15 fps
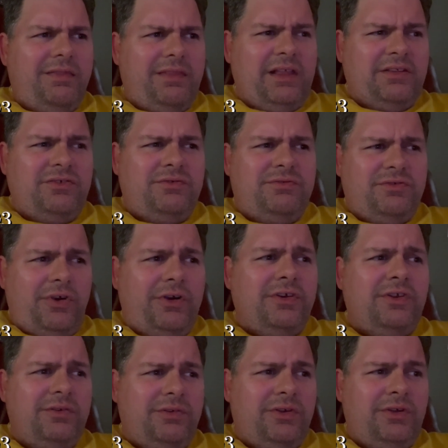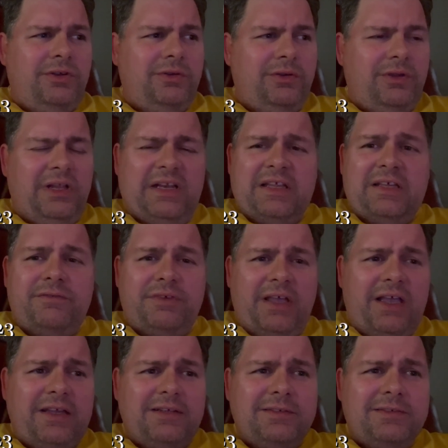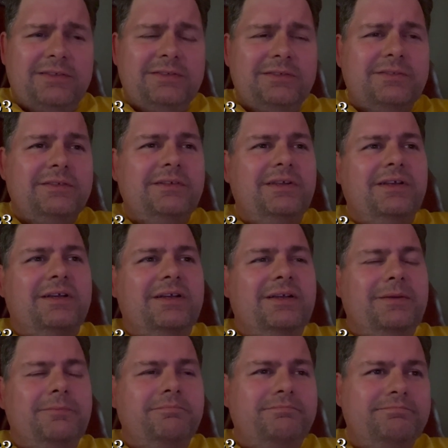That's started to alleviate. I